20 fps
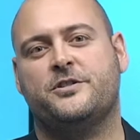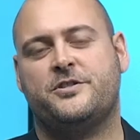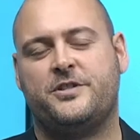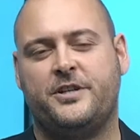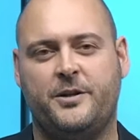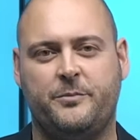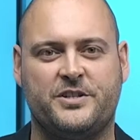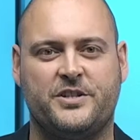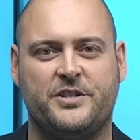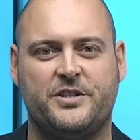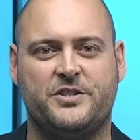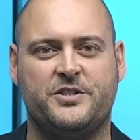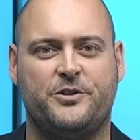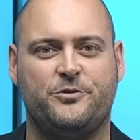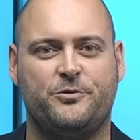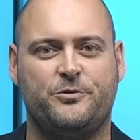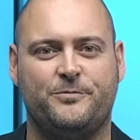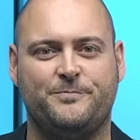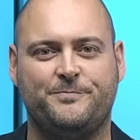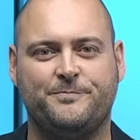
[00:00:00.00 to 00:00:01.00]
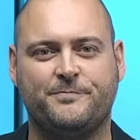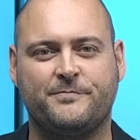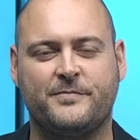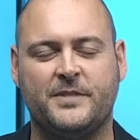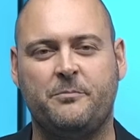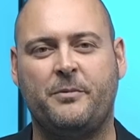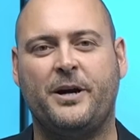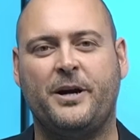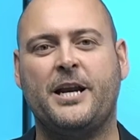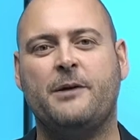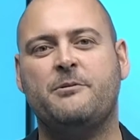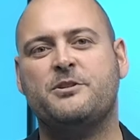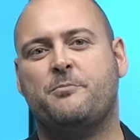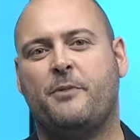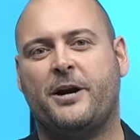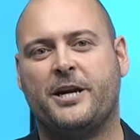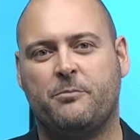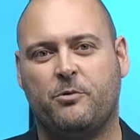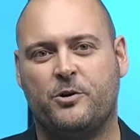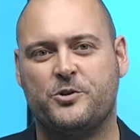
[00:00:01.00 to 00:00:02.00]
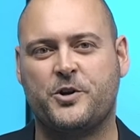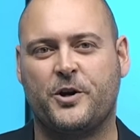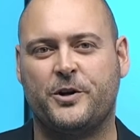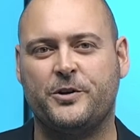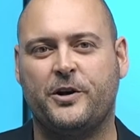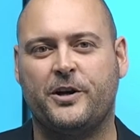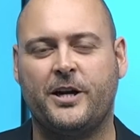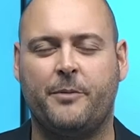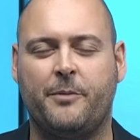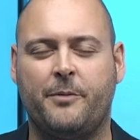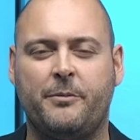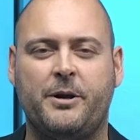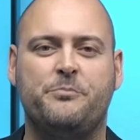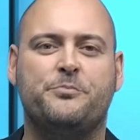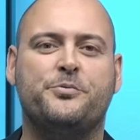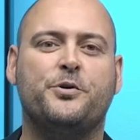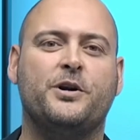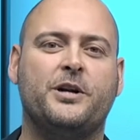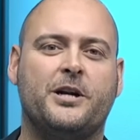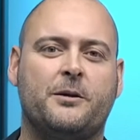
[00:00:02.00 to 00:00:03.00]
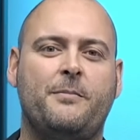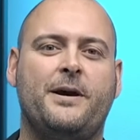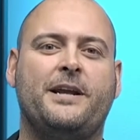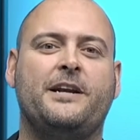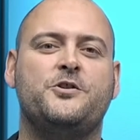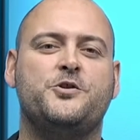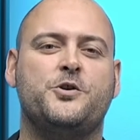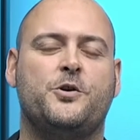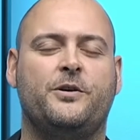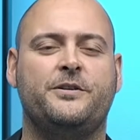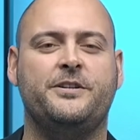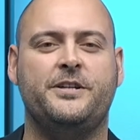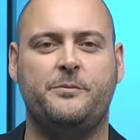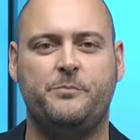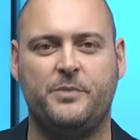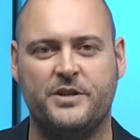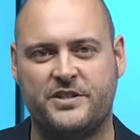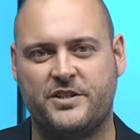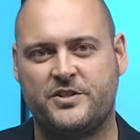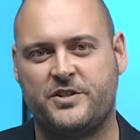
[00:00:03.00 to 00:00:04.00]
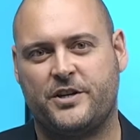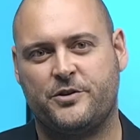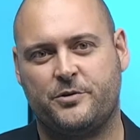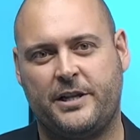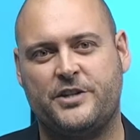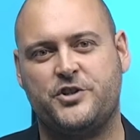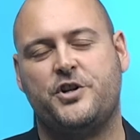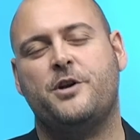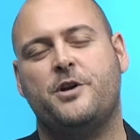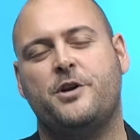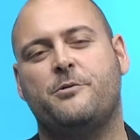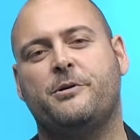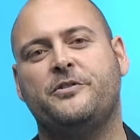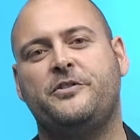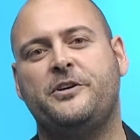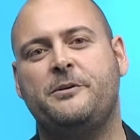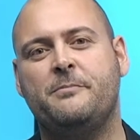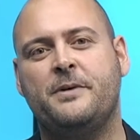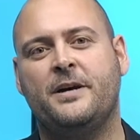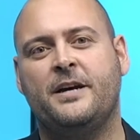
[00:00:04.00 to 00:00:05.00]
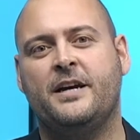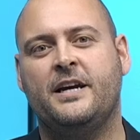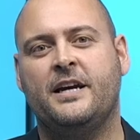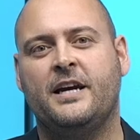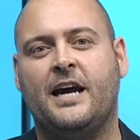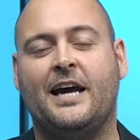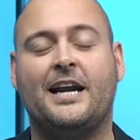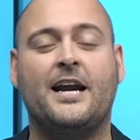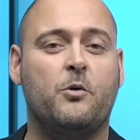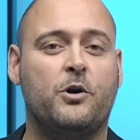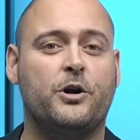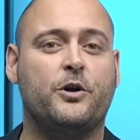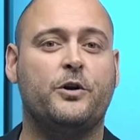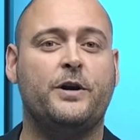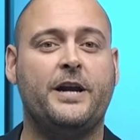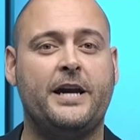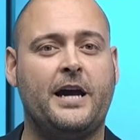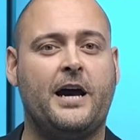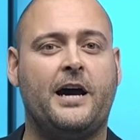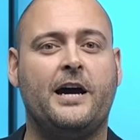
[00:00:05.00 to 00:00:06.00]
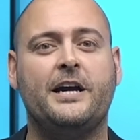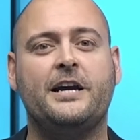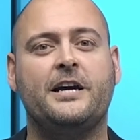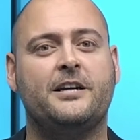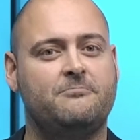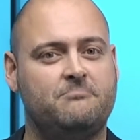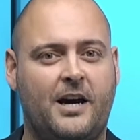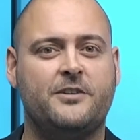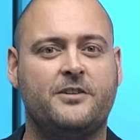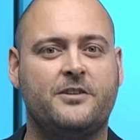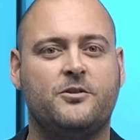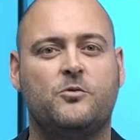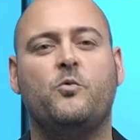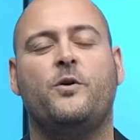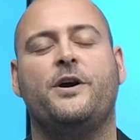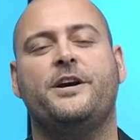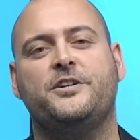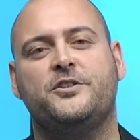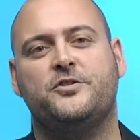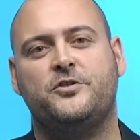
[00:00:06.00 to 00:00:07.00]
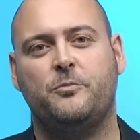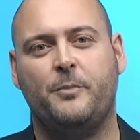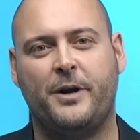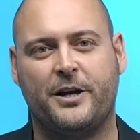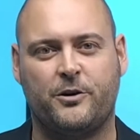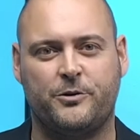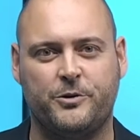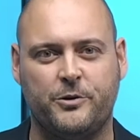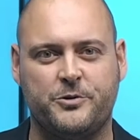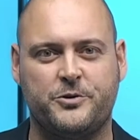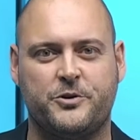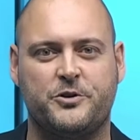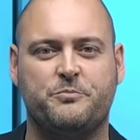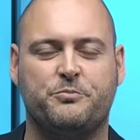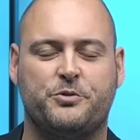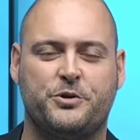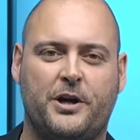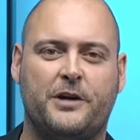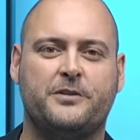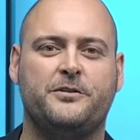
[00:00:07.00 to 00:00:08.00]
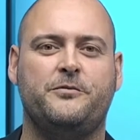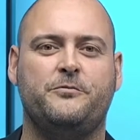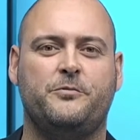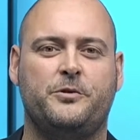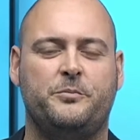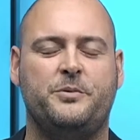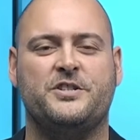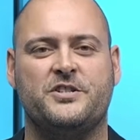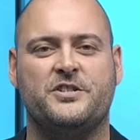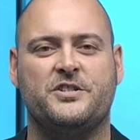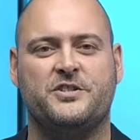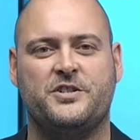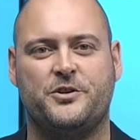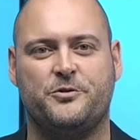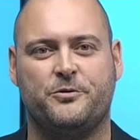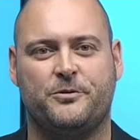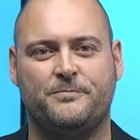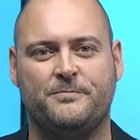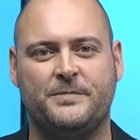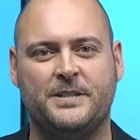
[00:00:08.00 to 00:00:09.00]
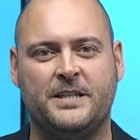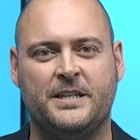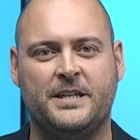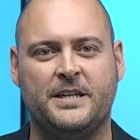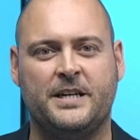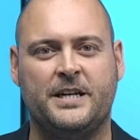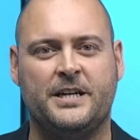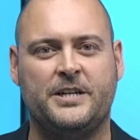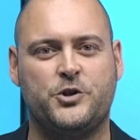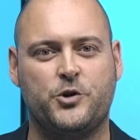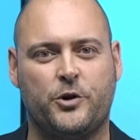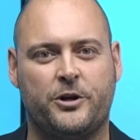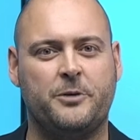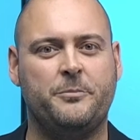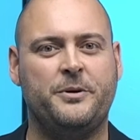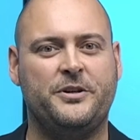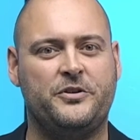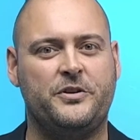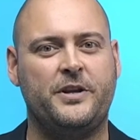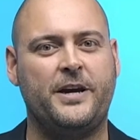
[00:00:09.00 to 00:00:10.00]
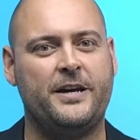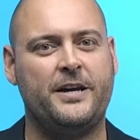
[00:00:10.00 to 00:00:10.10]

in Business Central. My name is Mike Borch-Cardona. I'm a product manager on the Business Central engineering team, and I work on AI and other ways to make our users productive with Business Central. And joining me today